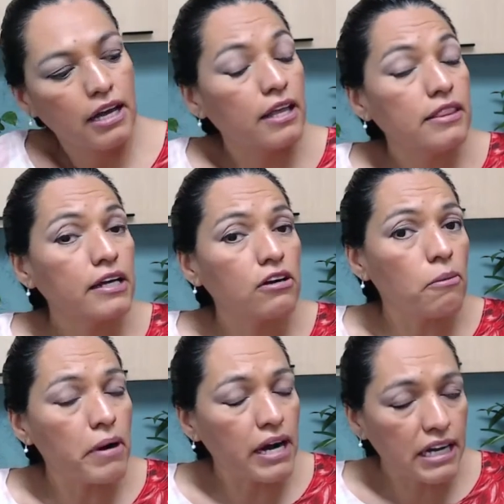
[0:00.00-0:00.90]
and then
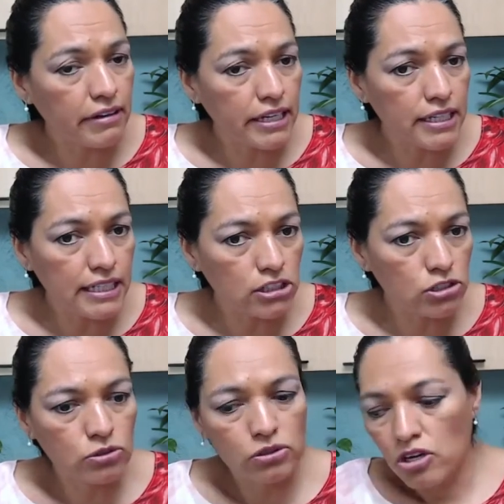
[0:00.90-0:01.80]
come back if I need
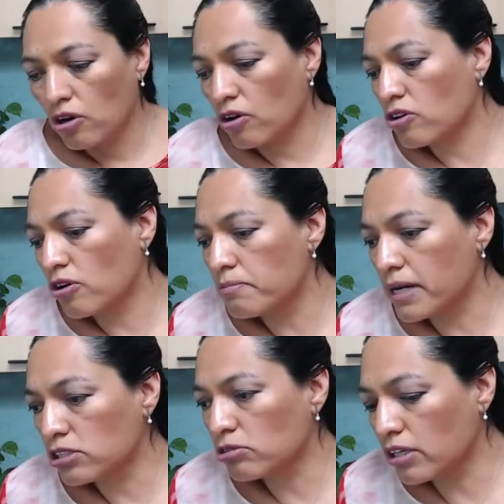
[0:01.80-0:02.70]
to, or come
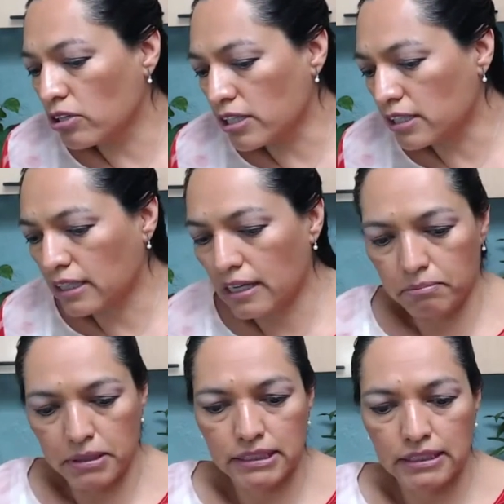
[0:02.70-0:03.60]
back to another
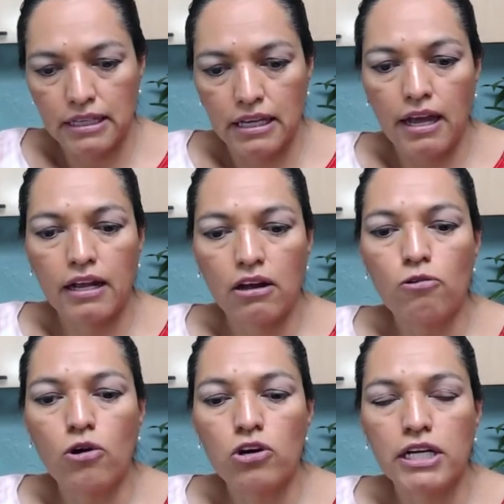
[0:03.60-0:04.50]
therapist and
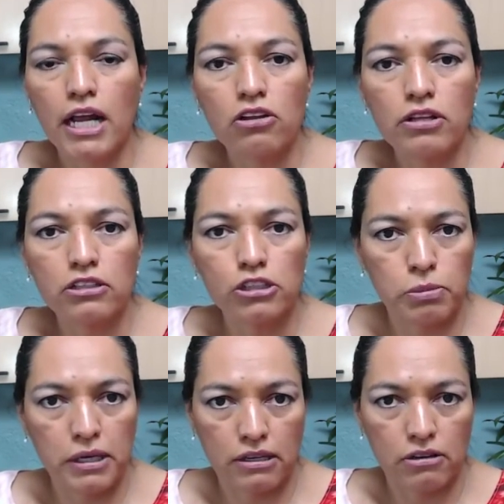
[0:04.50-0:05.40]
work in another
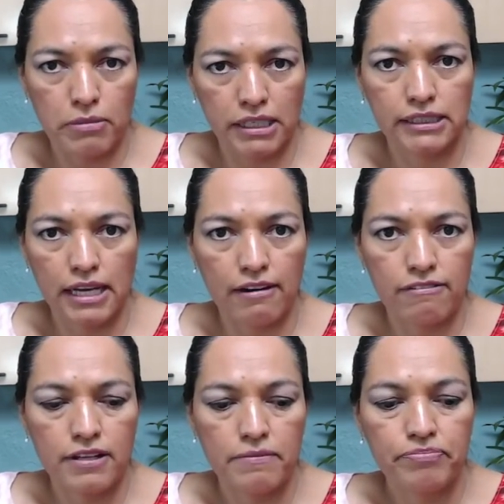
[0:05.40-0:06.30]
aspect of myself.
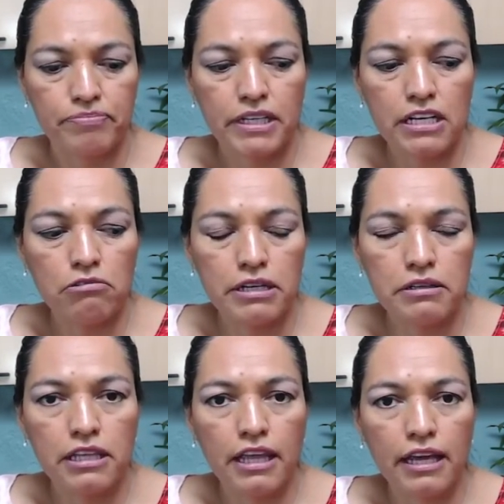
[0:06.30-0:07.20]
If we
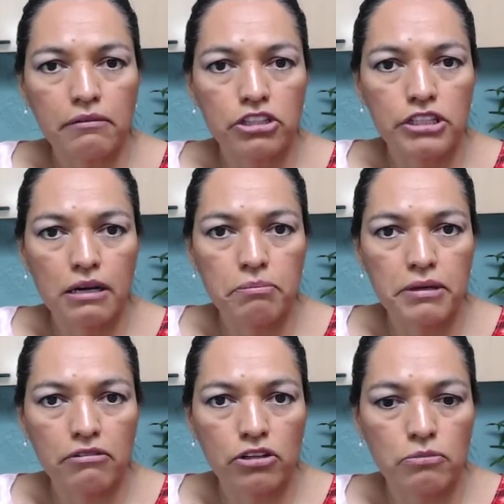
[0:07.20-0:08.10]
think about therapy
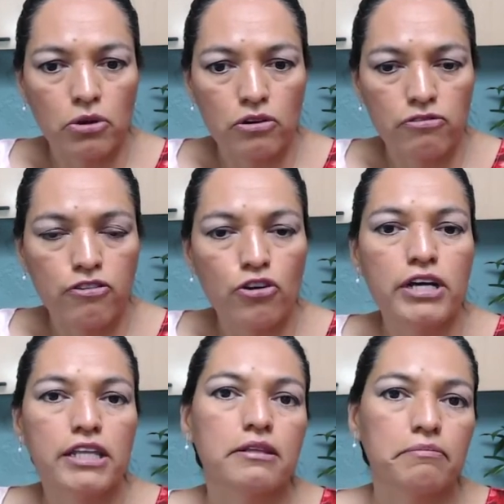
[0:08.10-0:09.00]
about more
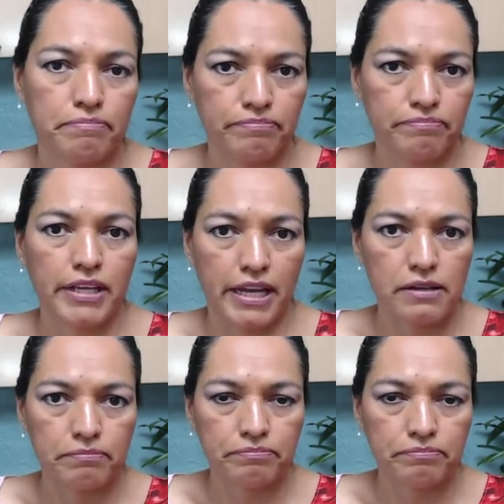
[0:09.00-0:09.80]
fluid, yeah,